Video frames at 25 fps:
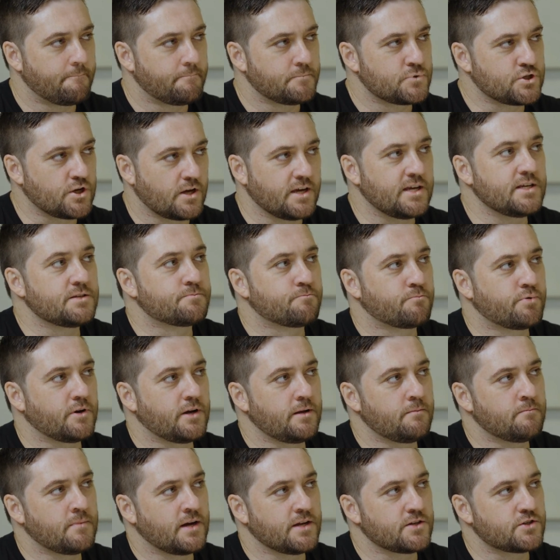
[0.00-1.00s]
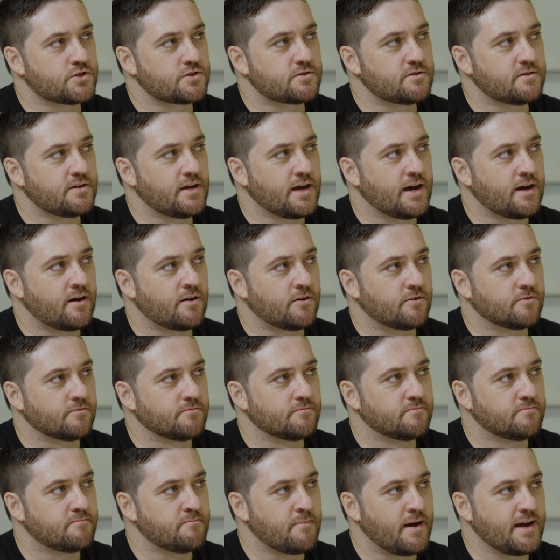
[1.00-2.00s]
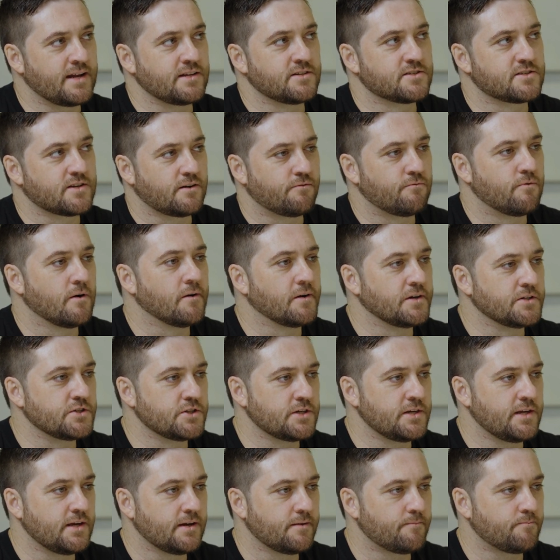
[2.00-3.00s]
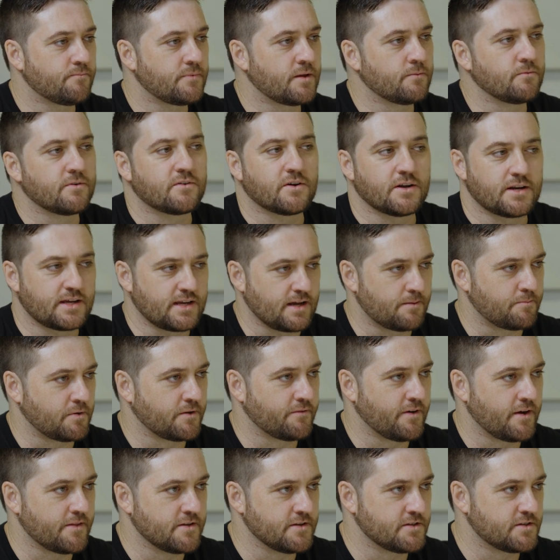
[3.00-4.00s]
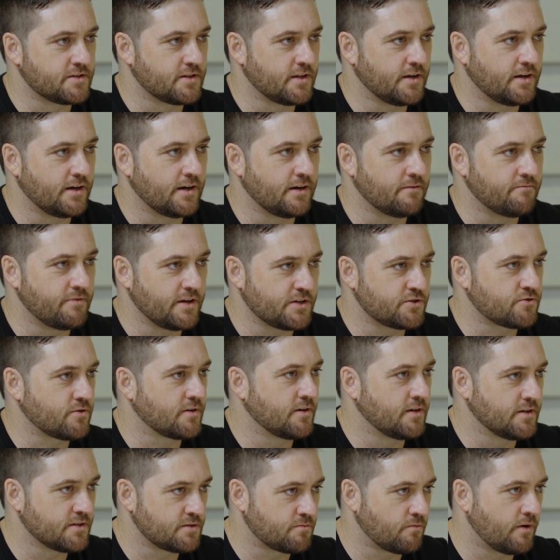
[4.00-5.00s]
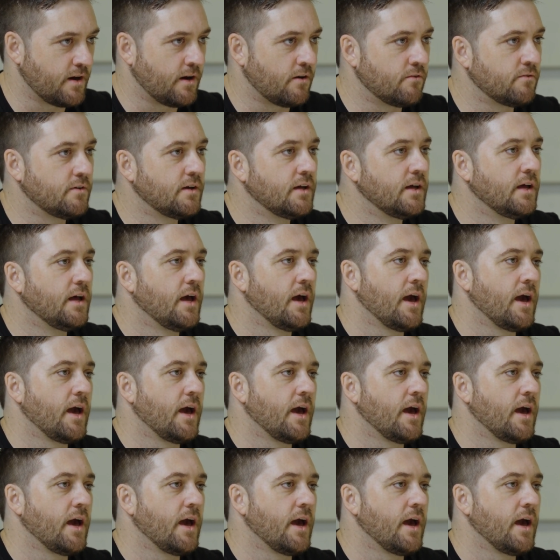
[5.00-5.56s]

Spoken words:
So he's pretty much our main software engineer. And then we've got a couple of others that are veteran as well.